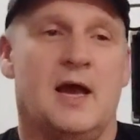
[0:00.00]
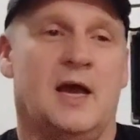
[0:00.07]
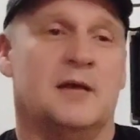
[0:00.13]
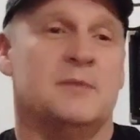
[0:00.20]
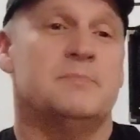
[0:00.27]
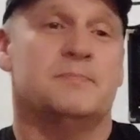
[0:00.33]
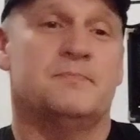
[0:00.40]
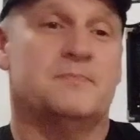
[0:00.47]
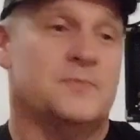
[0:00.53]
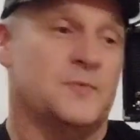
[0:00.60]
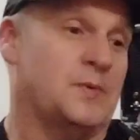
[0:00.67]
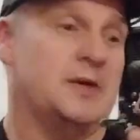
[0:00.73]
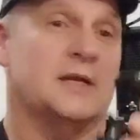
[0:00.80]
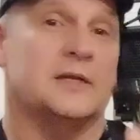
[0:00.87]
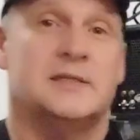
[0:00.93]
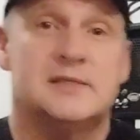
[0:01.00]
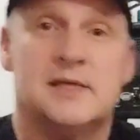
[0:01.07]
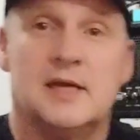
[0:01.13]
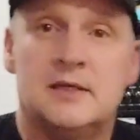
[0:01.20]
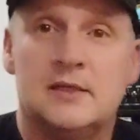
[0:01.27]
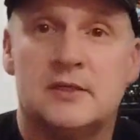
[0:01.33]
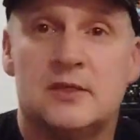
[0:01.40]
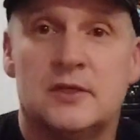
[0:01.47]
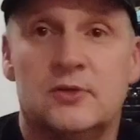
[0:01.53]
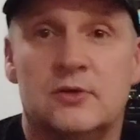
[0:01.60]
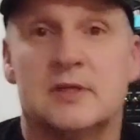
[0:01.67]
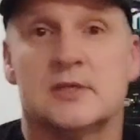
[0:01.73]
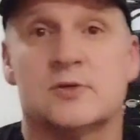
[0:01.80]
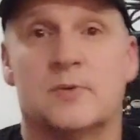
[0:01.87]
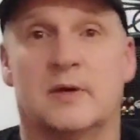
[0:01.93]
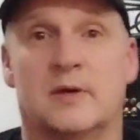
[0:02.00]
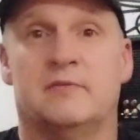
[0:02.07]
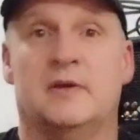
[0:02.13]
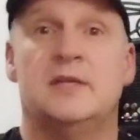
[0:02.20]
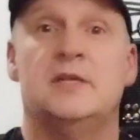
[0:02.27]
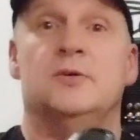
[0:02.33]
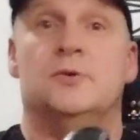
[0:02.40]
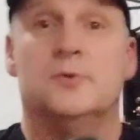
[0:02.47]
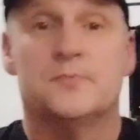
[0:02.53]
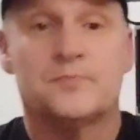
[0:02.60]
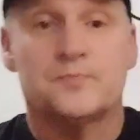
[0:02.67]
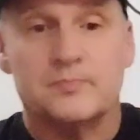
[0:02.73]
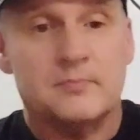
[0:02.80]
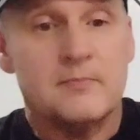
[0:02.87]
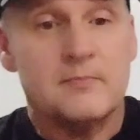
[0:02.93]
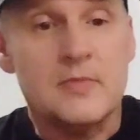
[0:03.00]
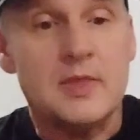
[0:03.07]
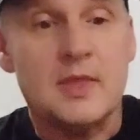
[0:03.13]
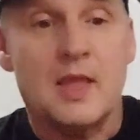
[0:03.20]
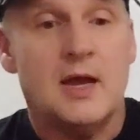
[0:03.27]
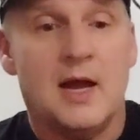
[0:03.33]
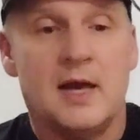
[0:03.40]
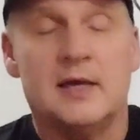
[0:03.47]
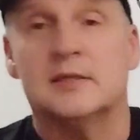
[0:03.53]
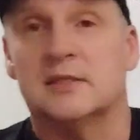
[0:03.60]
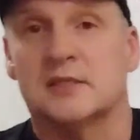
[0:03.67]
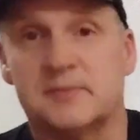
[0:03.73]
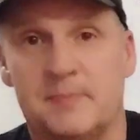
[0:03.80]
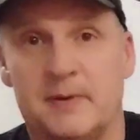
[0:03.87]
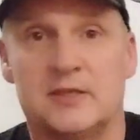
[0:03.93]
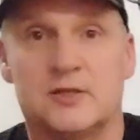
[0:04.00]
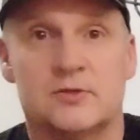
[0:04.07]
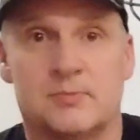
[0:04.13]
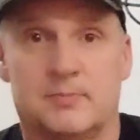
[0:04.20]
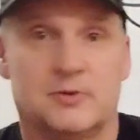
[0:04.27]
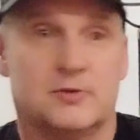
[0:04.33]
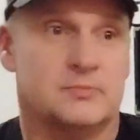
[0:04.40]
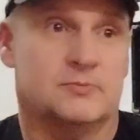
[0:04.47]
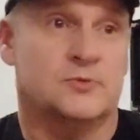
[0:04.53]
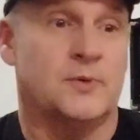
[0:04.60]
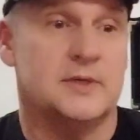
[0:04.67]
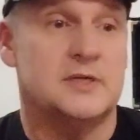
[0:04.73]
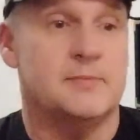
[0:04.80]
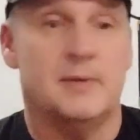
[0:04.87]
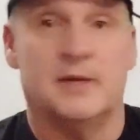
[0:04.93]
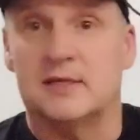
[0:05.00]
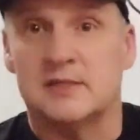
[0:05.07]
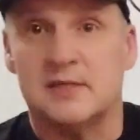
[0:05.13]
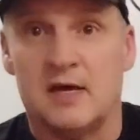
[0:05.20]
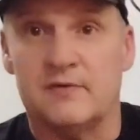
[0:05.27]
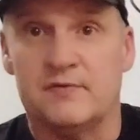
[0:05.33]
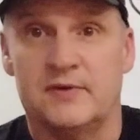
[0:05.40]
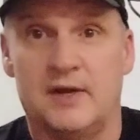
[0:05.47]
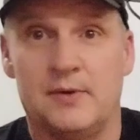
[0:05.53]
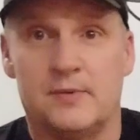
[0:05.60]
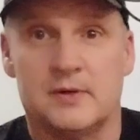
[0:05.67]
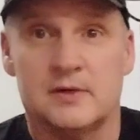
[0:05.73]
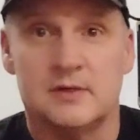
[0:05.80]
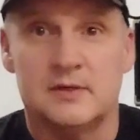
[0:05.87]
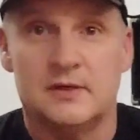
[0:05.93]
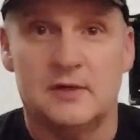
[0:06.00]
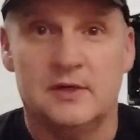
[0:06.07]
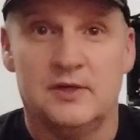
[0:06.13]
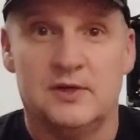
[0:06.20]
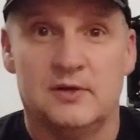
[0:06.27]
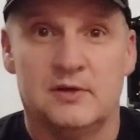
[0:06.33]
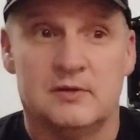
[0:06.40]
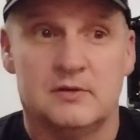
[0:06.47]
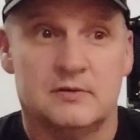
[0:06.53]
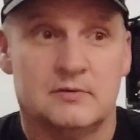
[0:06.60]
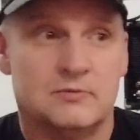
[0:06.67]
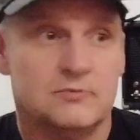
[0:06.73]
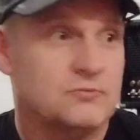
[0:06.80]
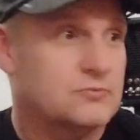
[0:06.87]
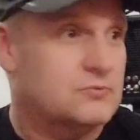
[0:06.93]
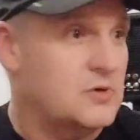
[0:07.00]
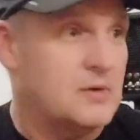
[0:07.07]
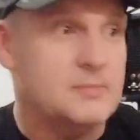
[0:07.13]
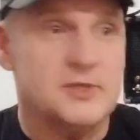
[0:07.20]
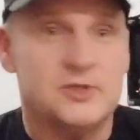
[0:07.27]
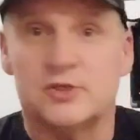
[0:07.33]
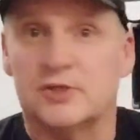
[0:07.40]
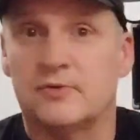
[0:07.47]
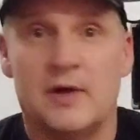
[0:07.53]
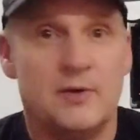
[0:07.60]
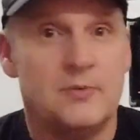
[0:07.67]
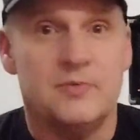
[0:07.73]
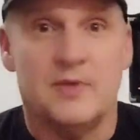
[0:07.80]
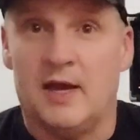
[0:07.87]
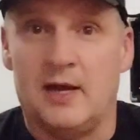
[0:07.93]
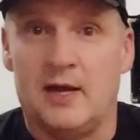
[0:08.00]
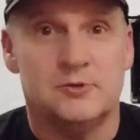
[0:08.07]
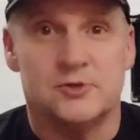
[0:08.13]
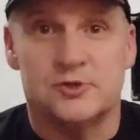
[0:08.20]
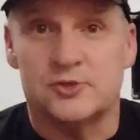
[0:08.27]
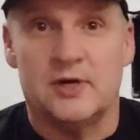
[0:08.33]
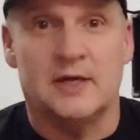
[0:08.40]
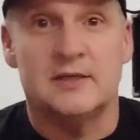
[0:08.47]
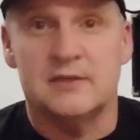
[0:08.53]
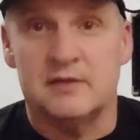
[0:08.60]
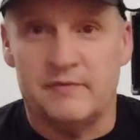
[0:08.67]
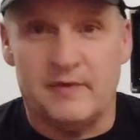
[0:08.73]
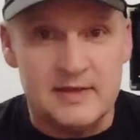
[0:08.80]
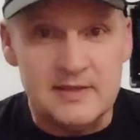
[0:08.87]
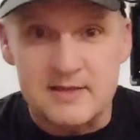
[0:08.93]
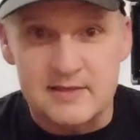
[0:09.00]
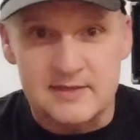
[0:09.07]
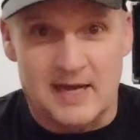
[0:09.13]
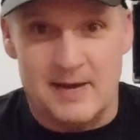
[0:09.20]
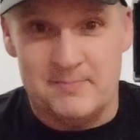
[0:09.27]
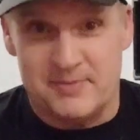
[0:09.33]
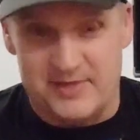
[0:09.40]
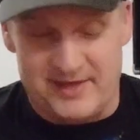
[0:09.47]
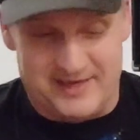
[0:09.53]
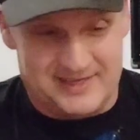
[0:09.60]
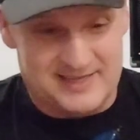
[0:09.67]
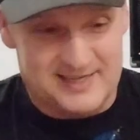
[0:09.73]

And when I decided to do this quick video, I had to spend 20 minutes, half an hour, rummaging around the house trying to find the damn thing.